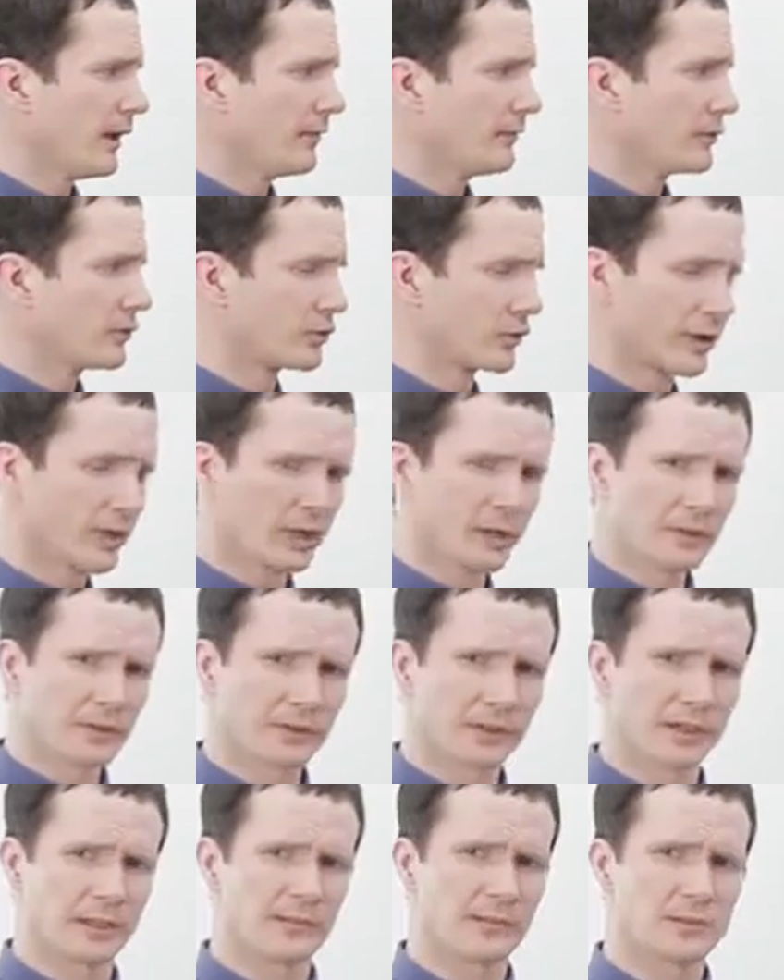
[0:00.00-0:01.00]
drills
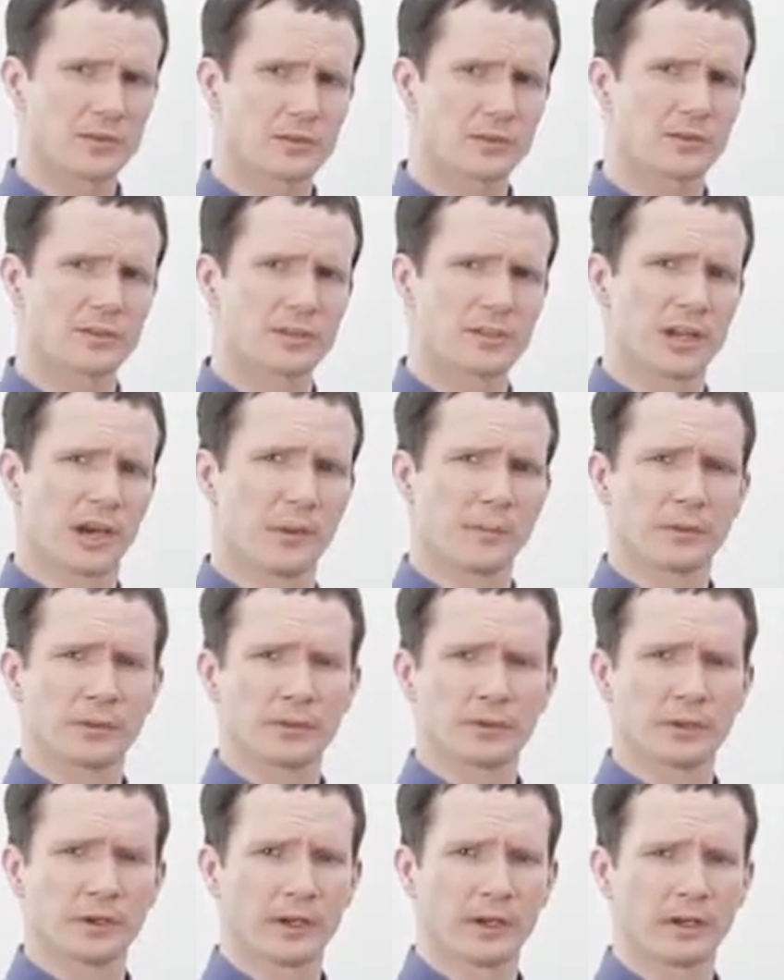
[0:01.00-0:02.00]
give students the
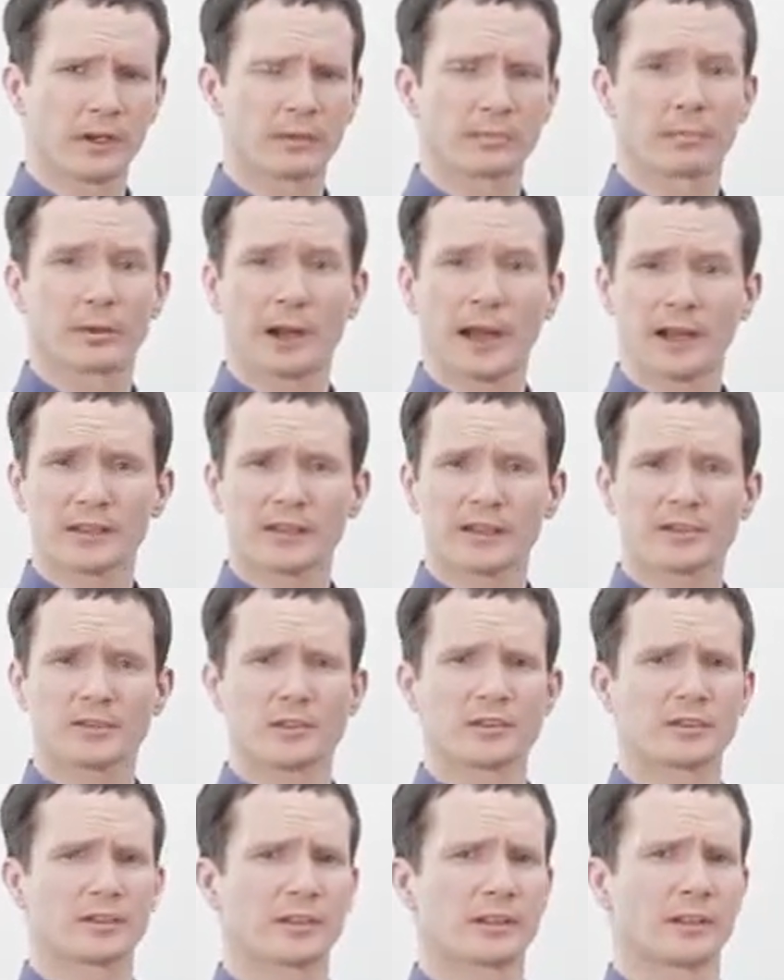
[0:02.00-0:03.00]
opportunity to practice
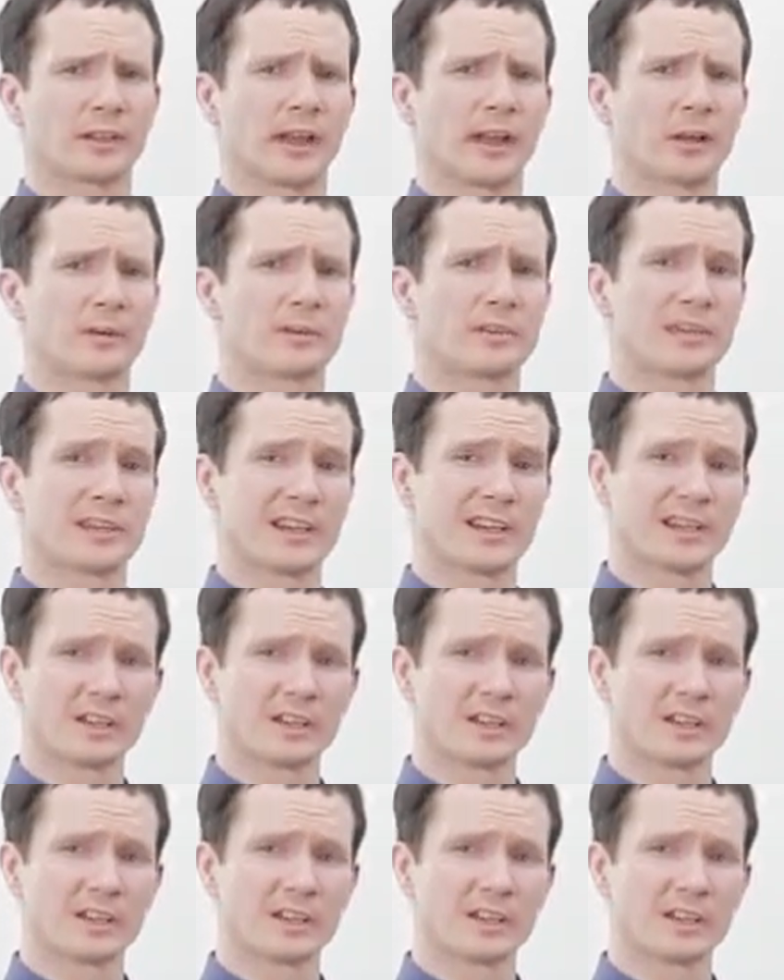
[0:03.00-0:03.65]
using the language in